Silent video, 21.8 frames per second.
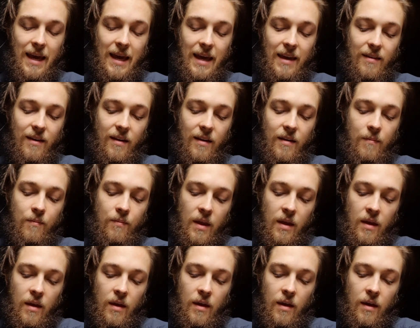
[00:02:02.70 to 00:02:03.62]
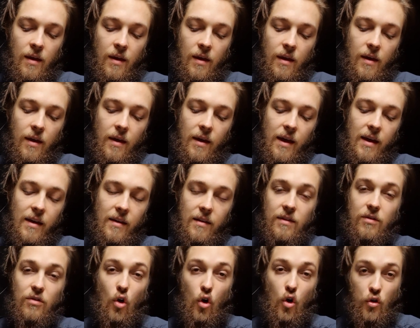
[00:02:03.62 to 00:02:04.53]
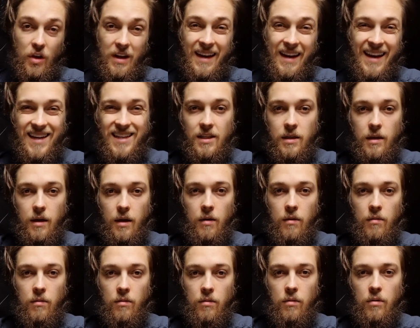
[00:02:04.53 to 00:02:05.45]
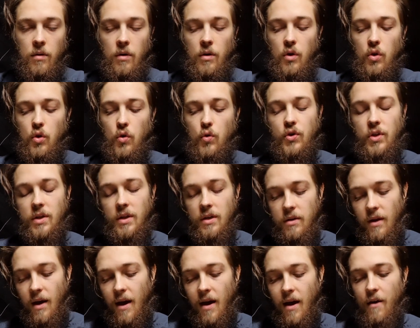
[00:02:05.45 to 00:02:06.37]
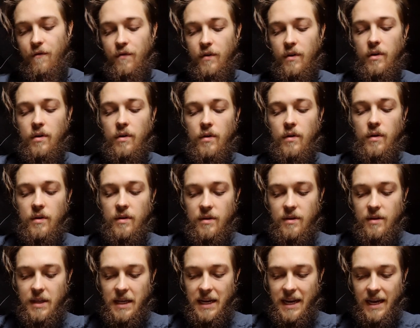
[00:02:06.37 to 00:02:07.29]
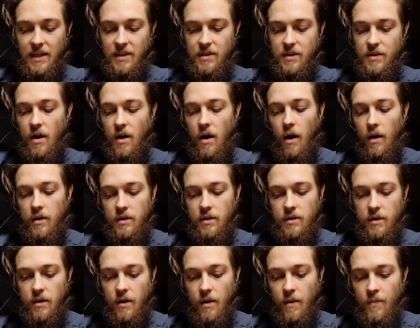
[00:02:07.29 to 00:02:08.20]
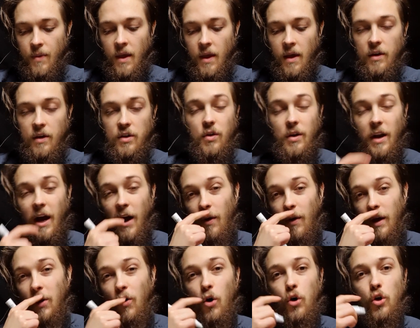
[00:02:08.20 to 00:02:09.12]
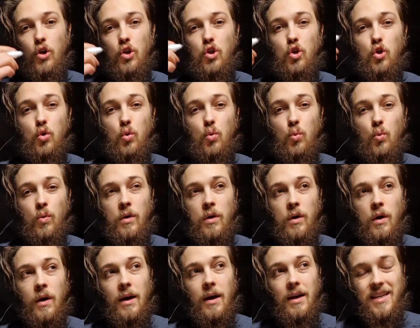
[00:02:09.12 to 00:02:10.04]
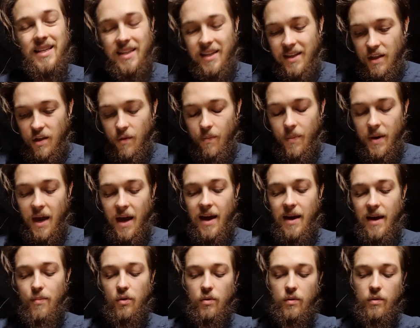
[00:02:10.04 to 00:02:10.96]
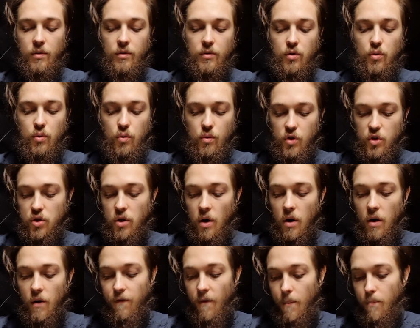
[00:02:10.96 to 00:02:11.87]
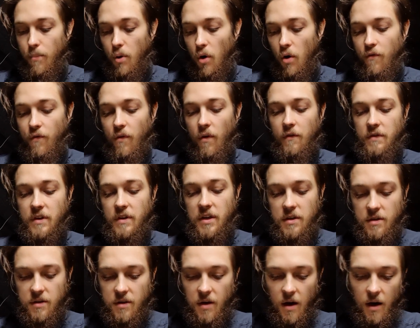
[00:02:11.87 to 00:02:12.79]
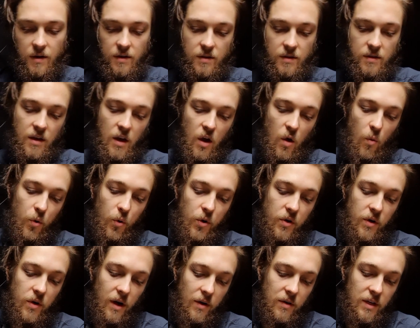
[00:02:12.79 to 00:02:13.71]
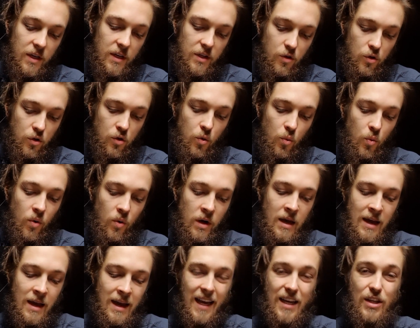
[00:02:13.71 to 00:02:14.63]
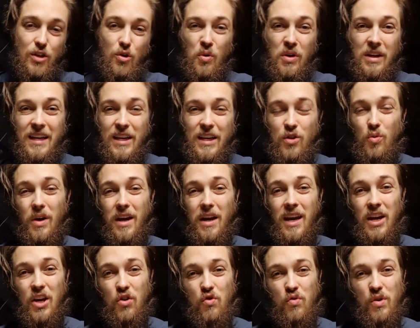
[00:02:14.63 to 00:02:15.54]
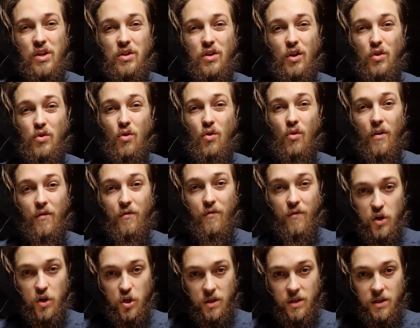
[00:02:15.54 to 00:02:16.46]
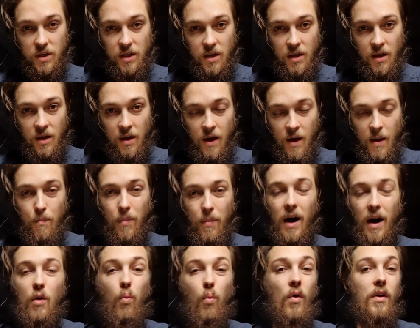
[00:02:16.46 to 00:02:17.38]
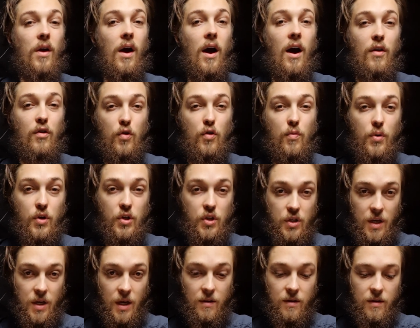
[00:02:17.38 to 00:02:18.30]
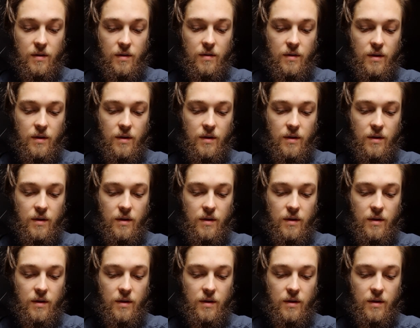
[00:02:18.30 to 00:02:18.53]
Then on the next day, you still have the next task. So now, in order to still be able to solve both of these tasks, what you now need to do is you need to increase your efficiency by 100%,